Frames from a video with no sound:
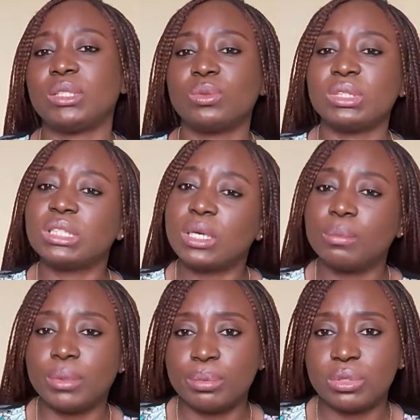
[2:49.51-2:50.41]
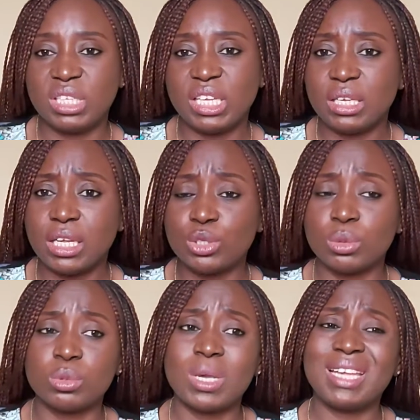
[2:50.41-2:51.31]
I don't think I'll be able to get that
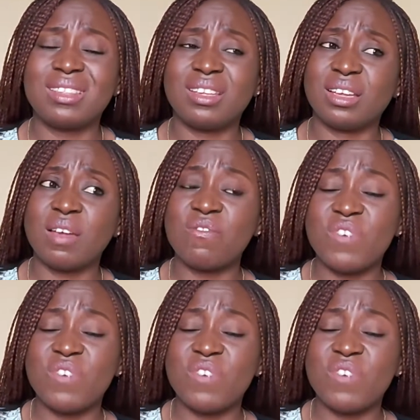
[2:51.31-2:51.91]
job. So I think